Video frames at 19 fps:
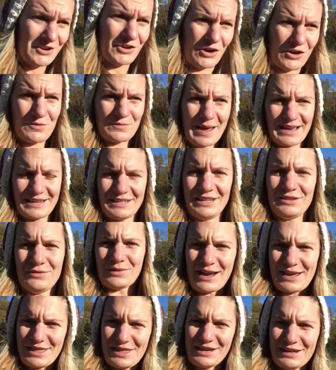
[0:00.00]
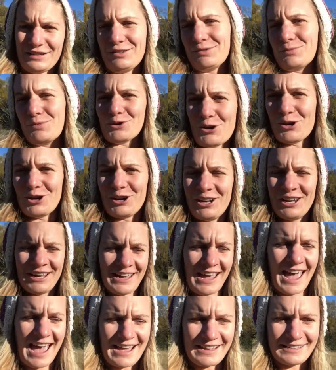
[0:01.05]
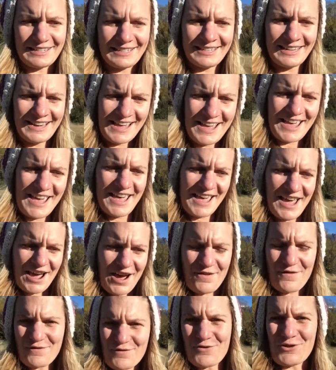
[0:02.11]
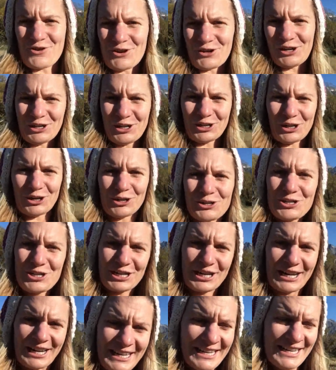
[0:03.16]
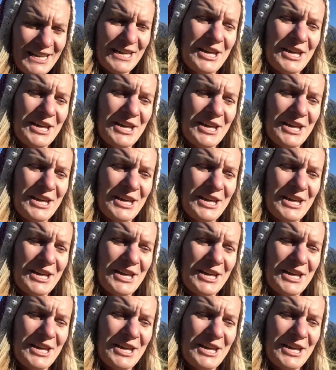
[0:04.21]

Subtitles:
going back to the way things were as a foregone conclusion.